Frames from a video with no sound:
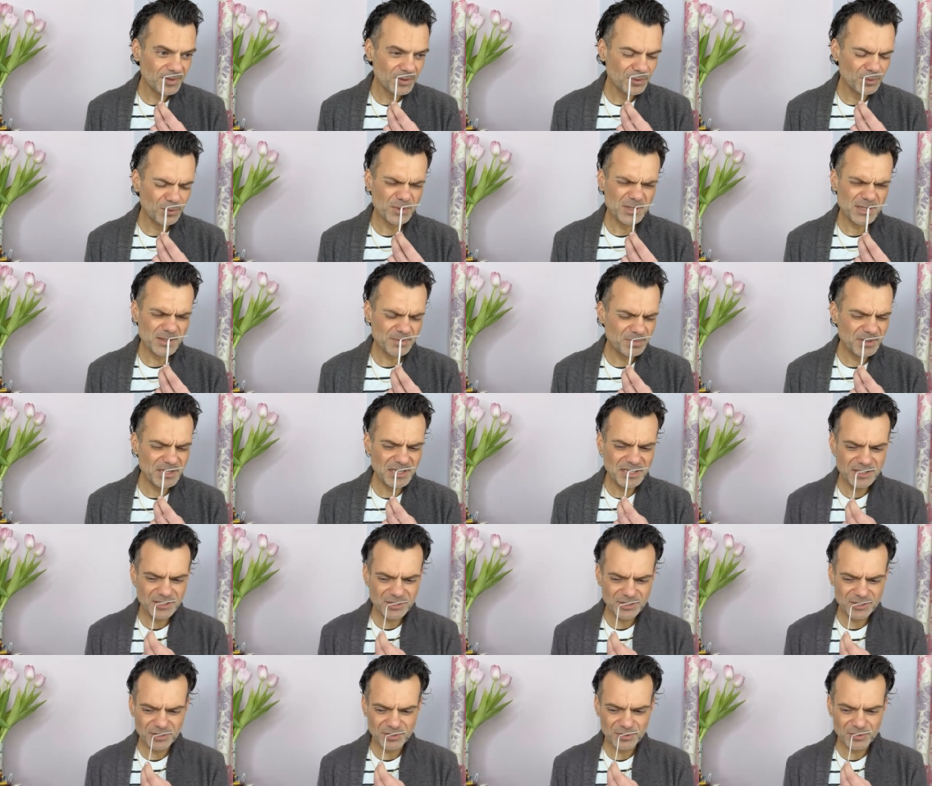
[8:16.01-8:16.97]
or speak
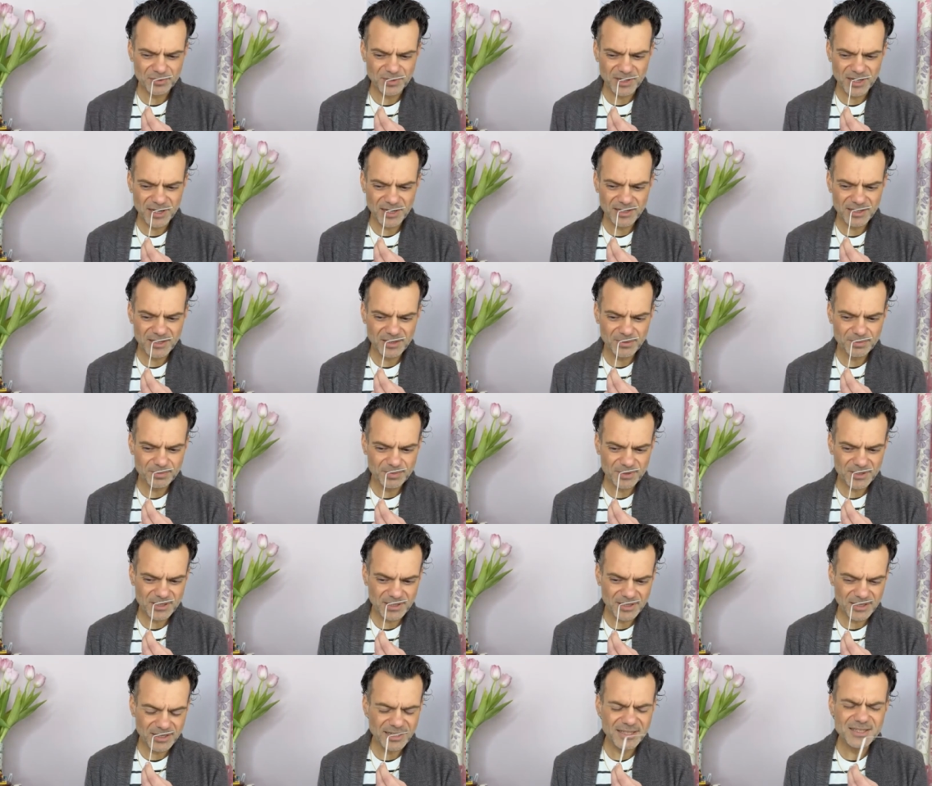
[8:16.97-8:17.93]
to you in any
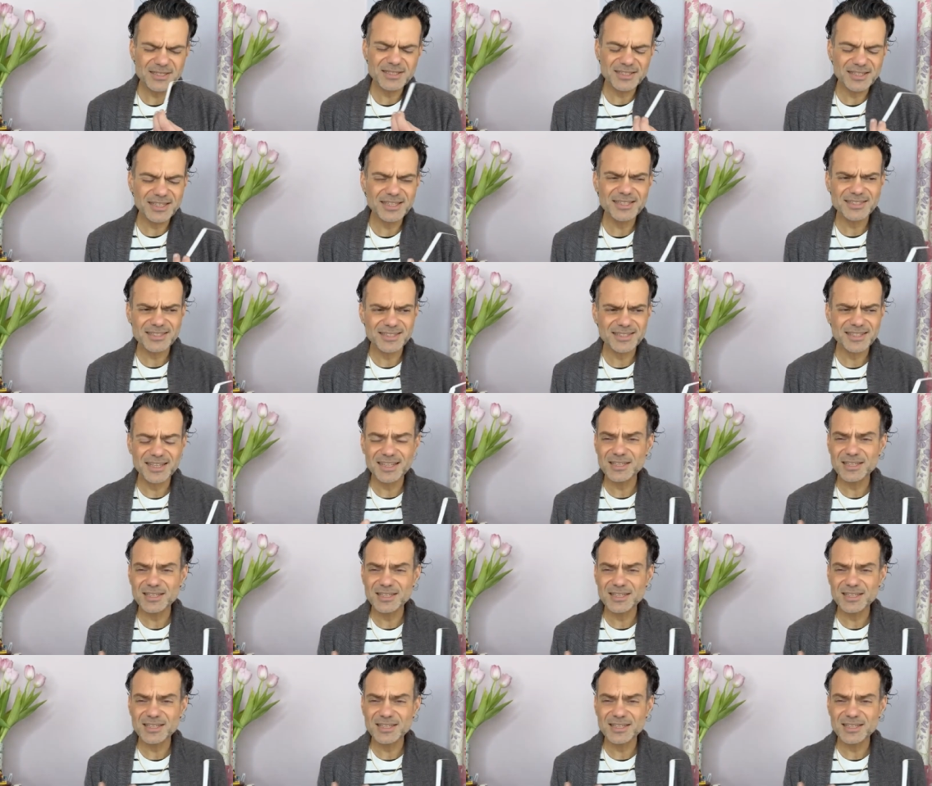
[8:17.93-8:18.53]
particular it's it's